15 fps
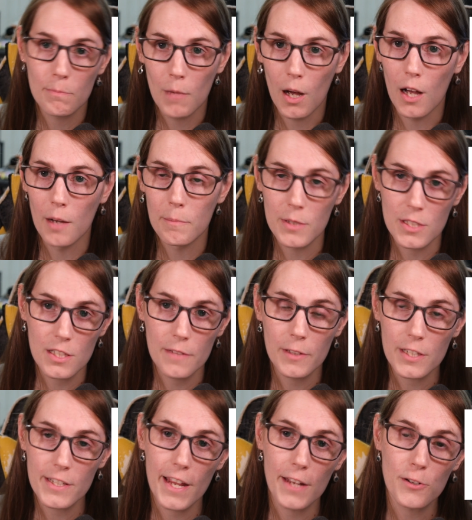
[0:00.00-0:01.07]
Pacific
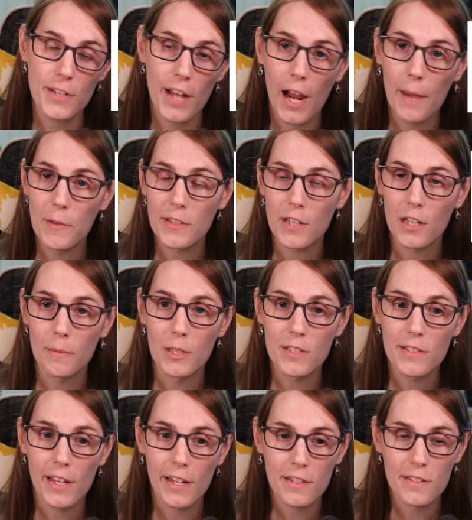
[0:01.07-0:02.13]
Standard Time, that's going to be 6.
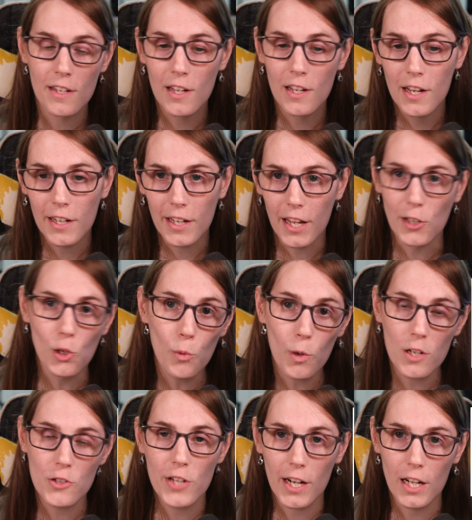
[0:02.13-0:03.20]
And you'll want to check
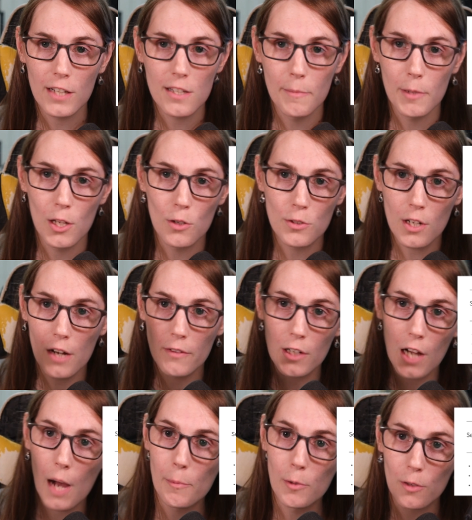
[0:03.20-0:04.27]
out some of those. I'll have a couple
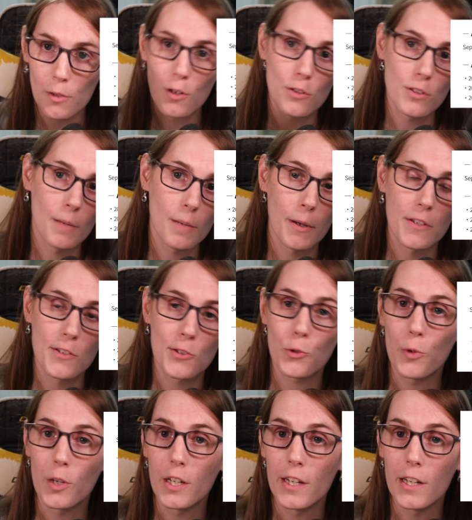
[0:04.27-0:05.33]
of those up on the screen
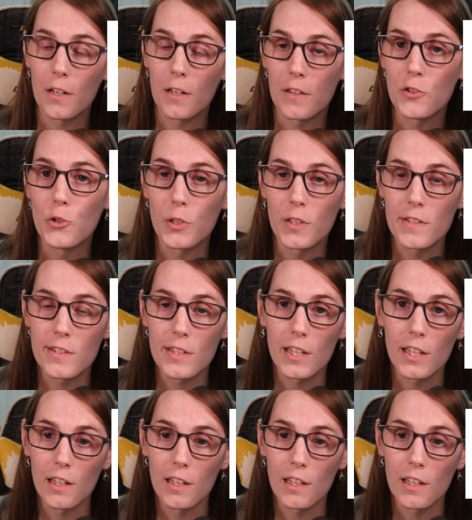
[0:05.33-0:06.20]
here that you can see.